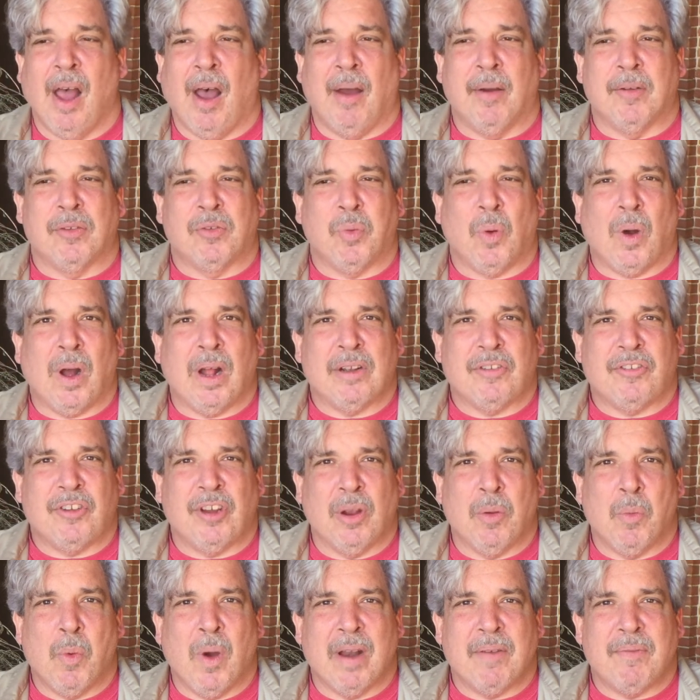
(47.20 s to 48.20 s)
I was
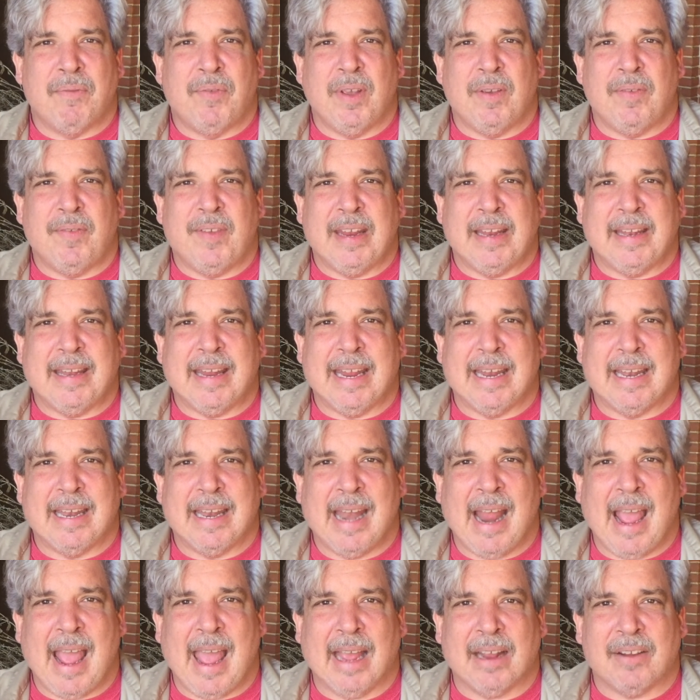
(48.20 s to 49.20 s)
watching what Vivi
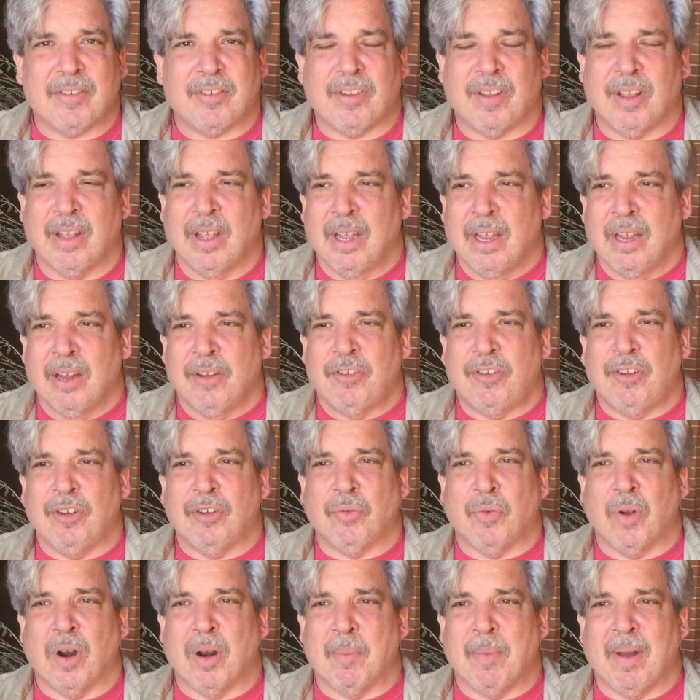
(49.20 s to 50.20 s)
did next.
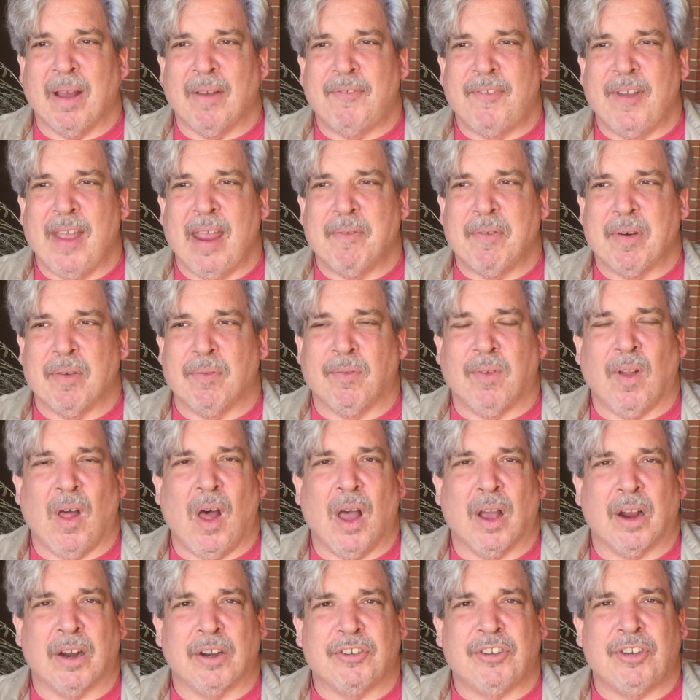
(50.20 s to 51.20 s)
She's one of my favorite
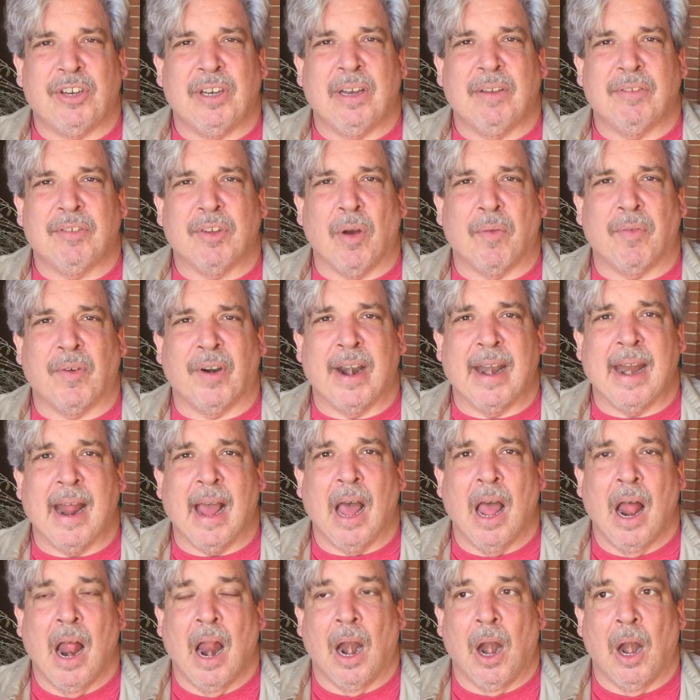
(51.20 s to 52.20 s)
vloggers. She lives
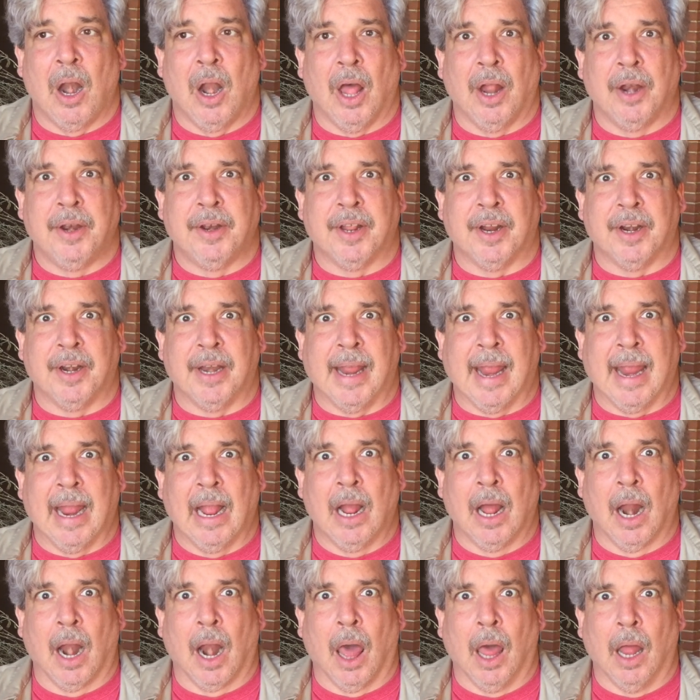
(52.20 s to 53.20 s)
over in London,
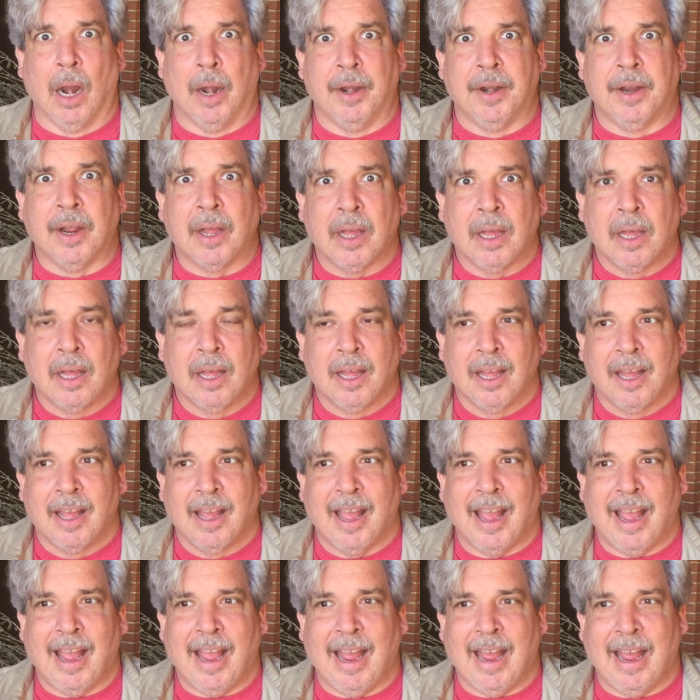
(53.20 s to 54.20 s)
England,
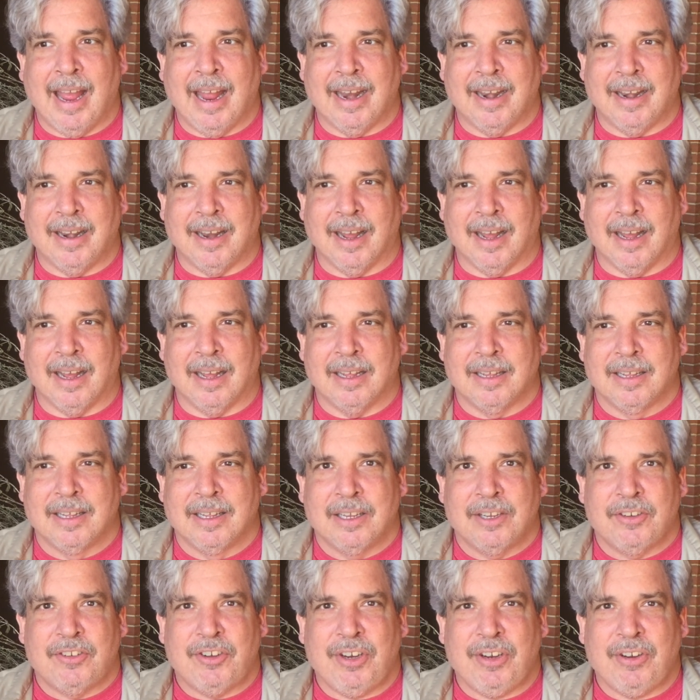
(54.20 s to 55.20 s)
and uh,
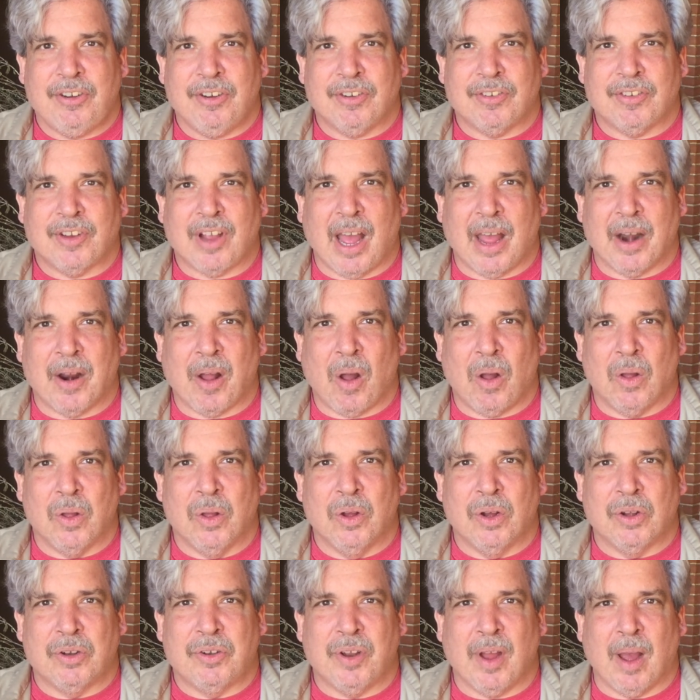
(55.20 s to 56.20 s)
she just got all
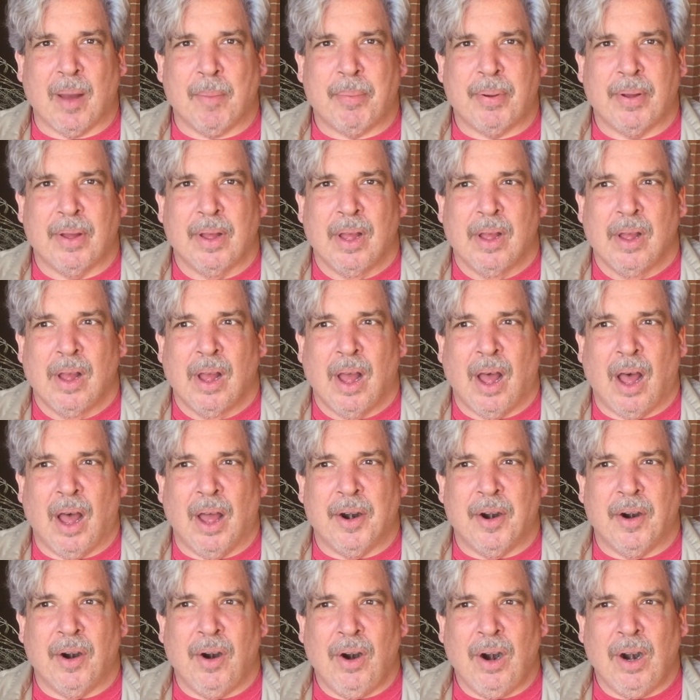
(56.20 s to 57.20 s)
hooked up
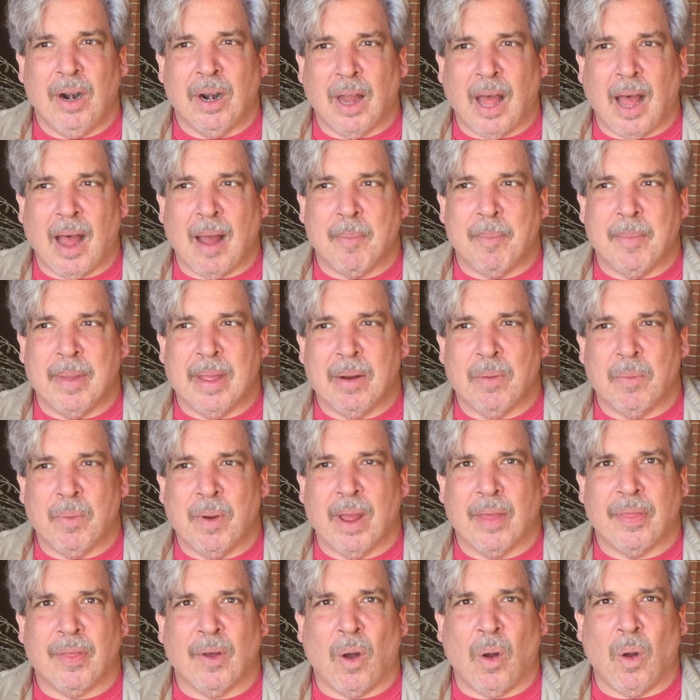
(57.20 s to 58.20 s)
on her allotment
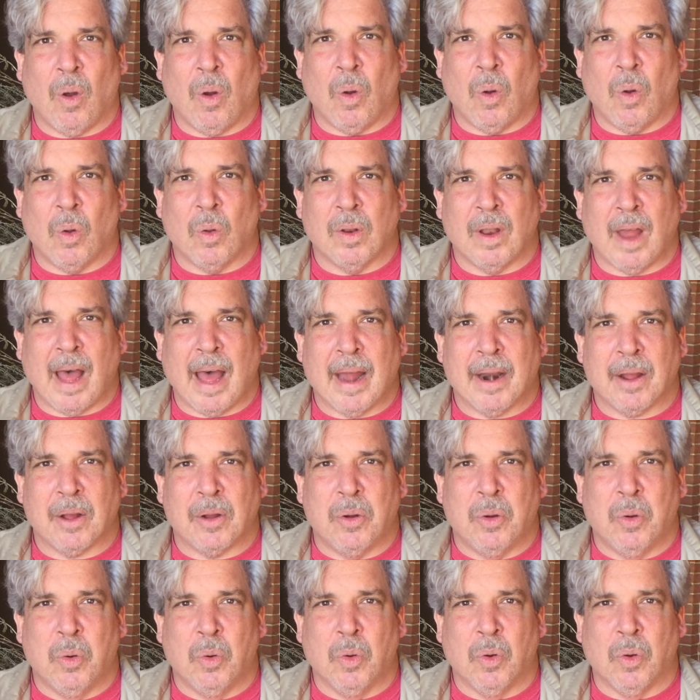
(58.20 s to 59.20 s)
with a whole lot
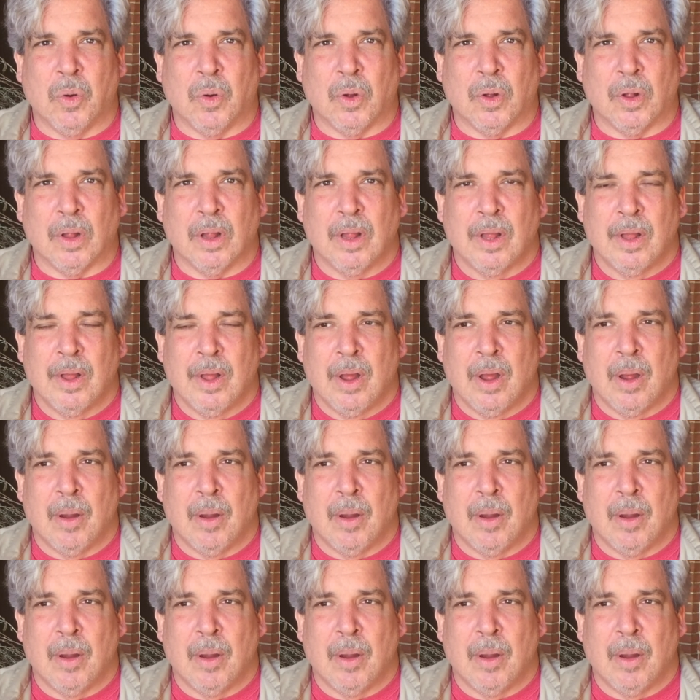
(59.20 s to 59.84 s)
of cool